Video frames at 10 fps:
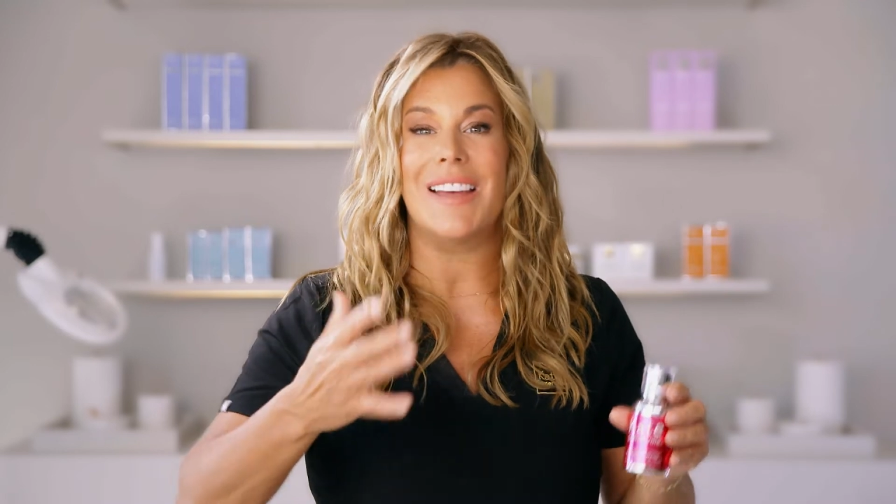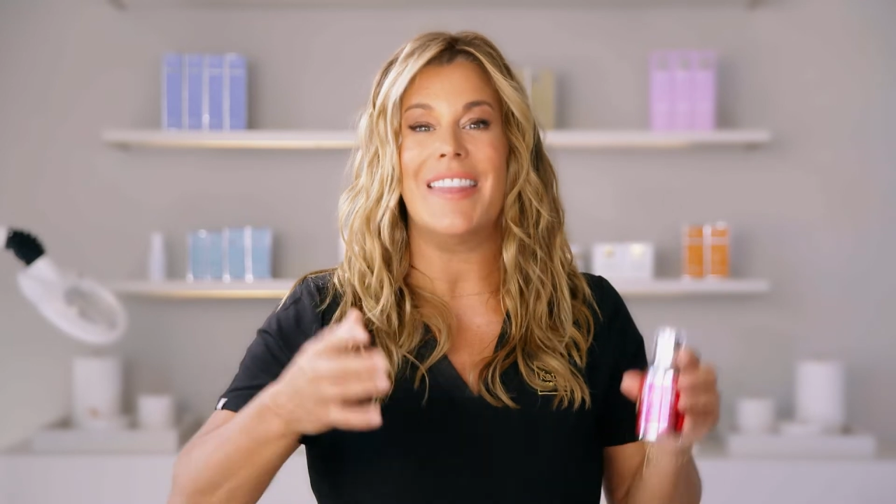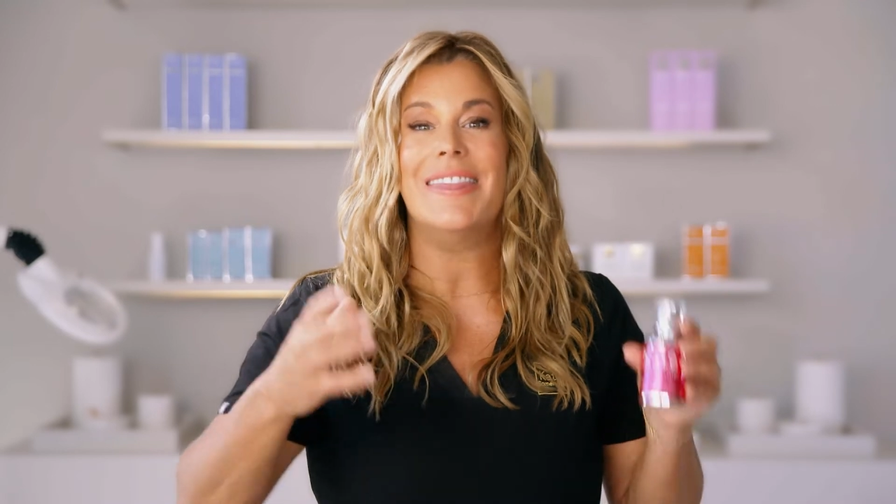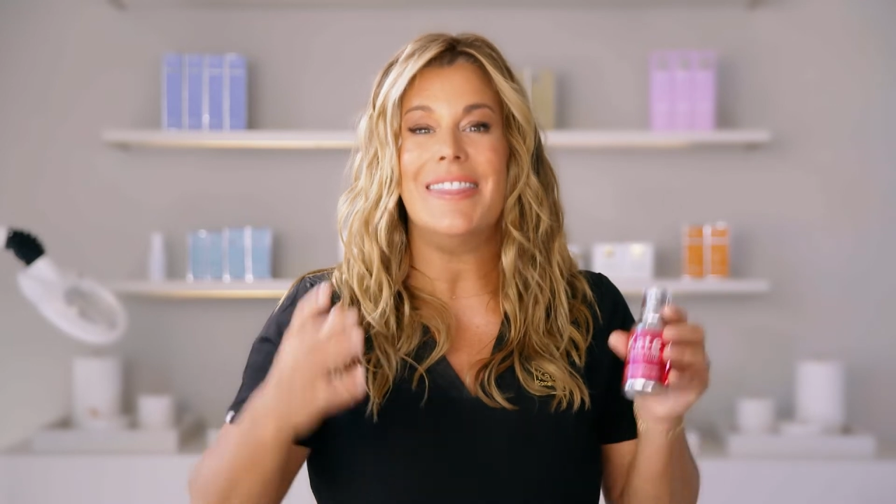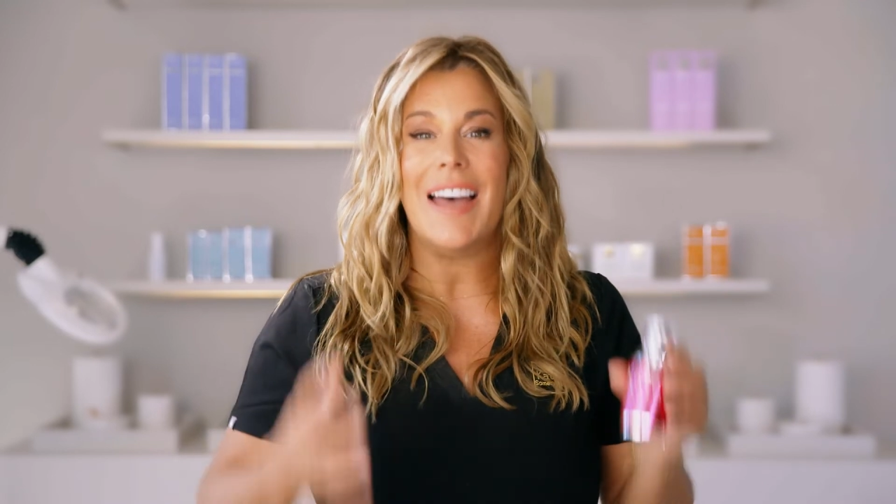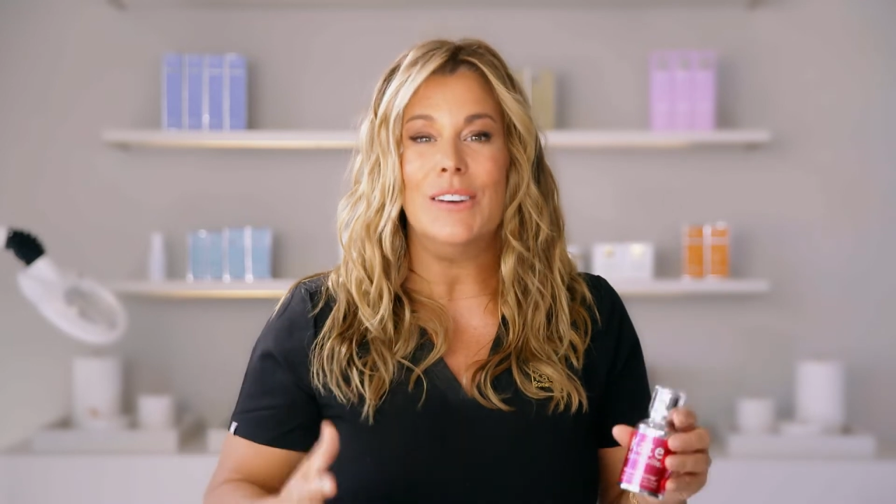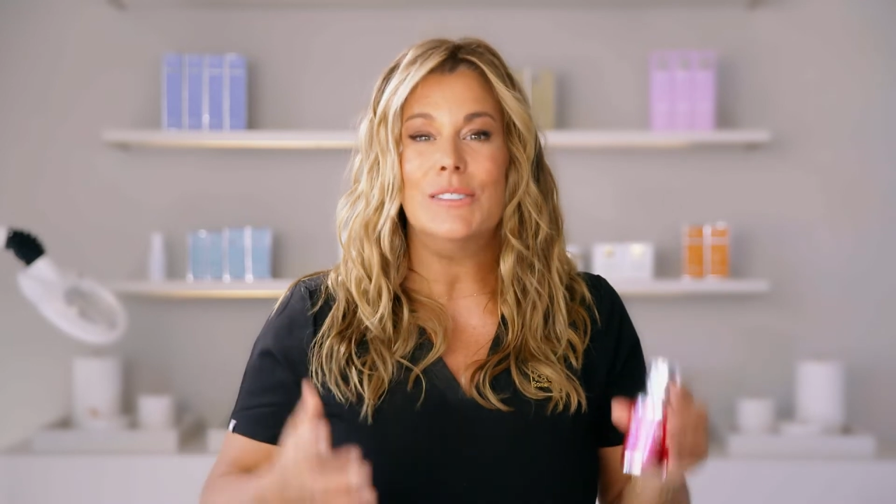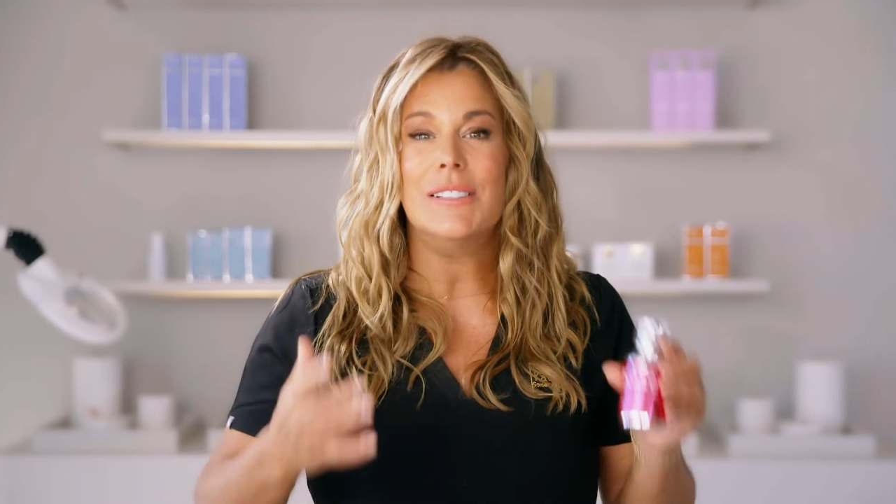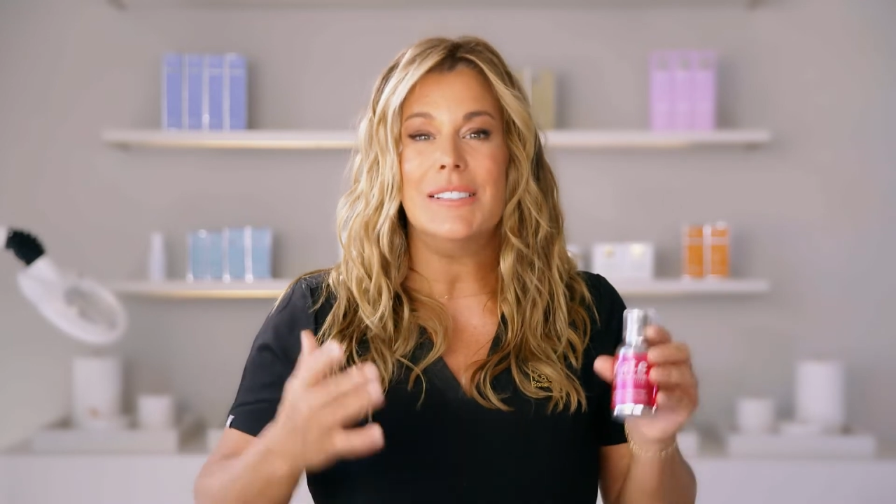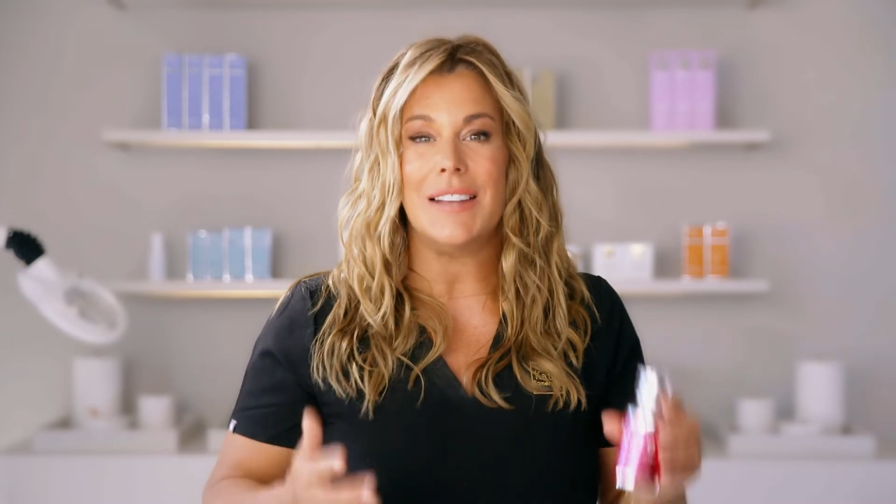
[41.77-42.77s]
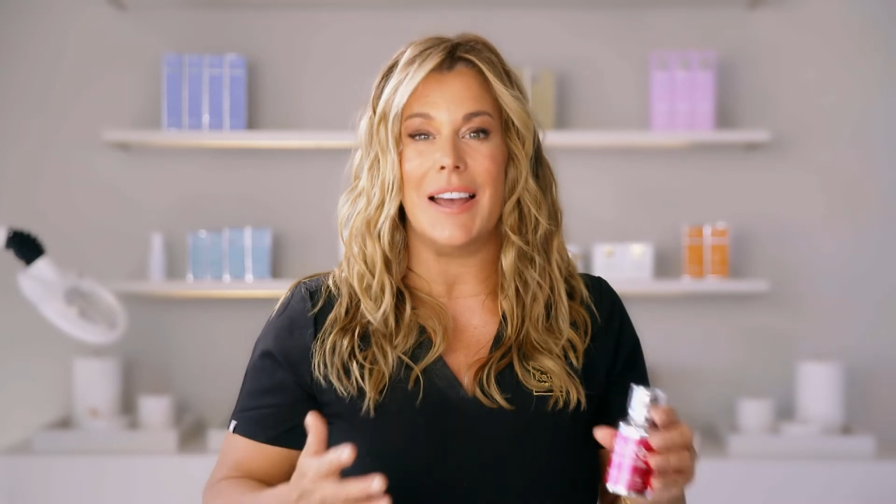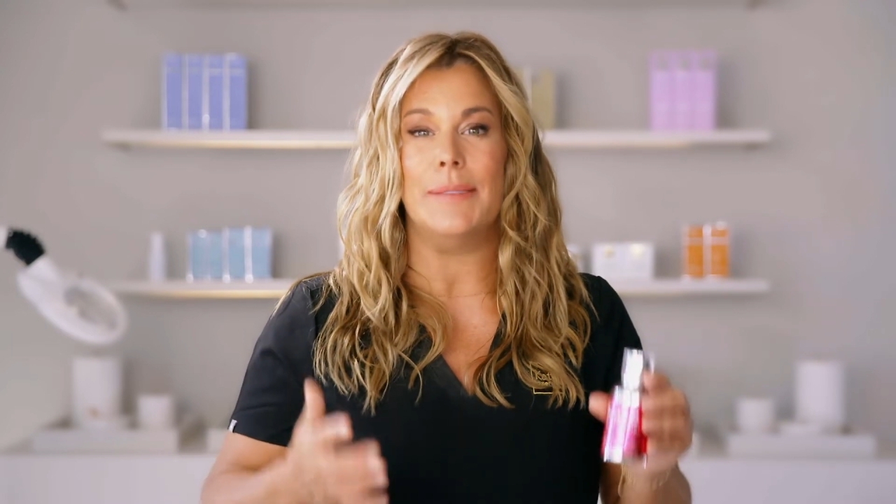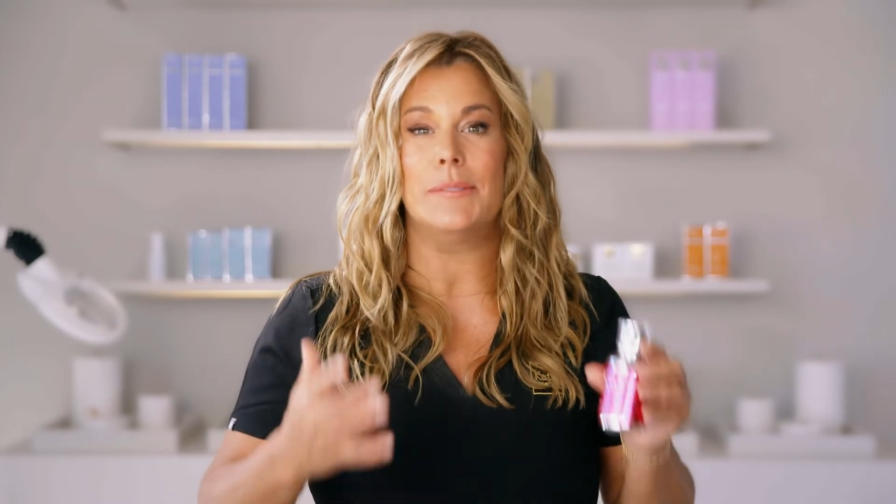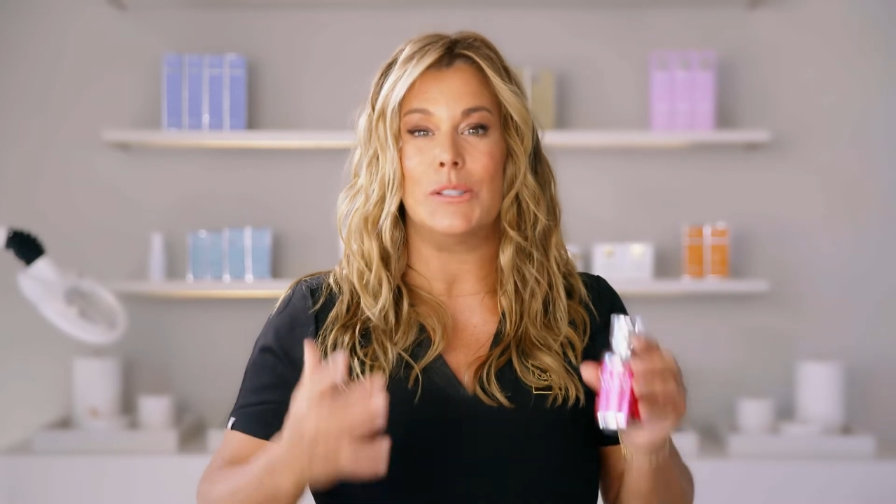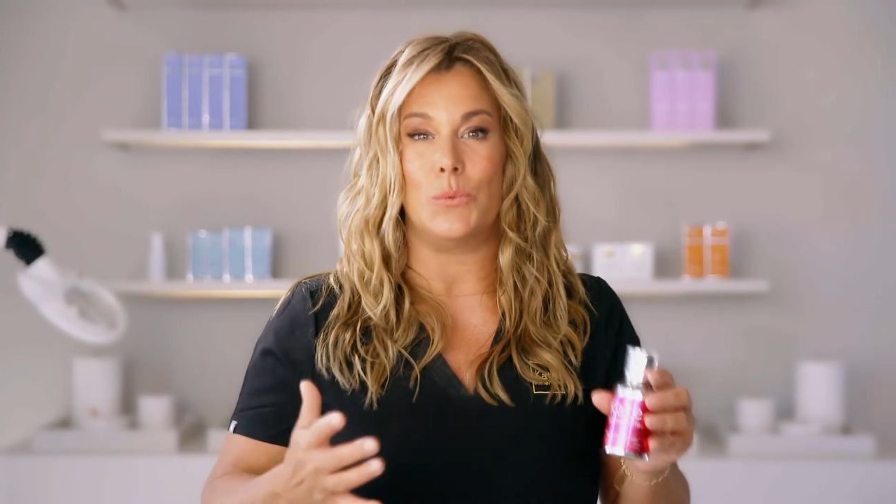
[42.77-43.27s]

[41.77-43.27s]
1,000 times its